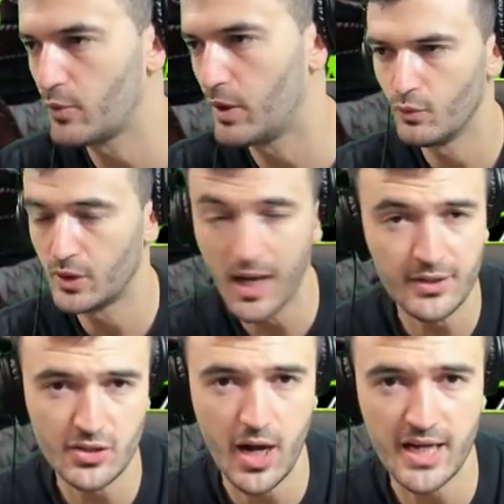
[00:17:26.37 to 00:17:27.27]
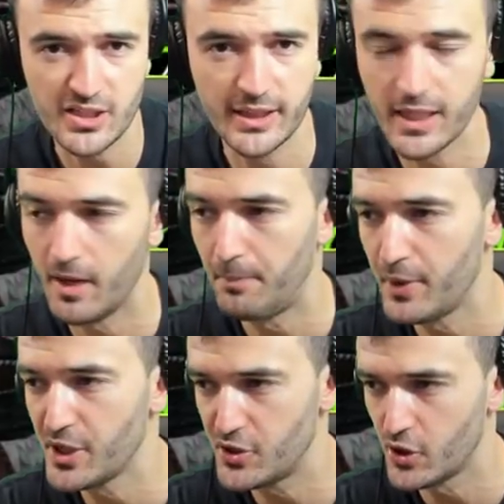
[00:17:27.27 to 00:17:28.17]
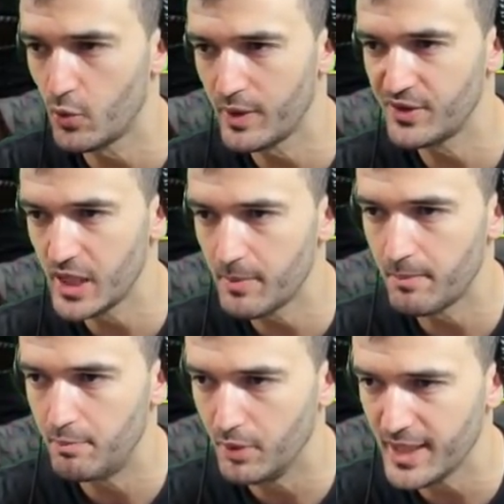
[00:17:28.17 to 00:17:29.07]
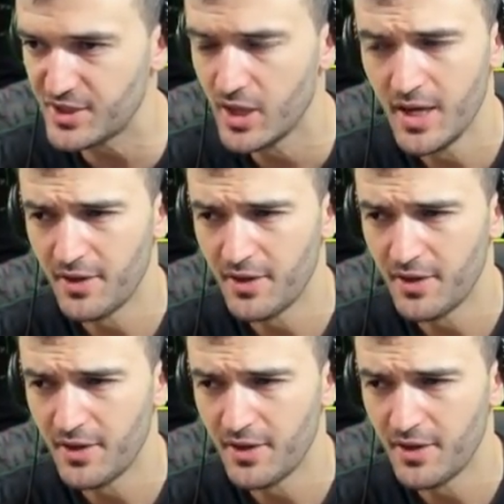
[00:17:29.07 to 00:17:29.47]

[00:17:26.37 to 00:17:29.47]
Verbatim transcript: Wakandans are actually a pretty sure to win team in Blitz.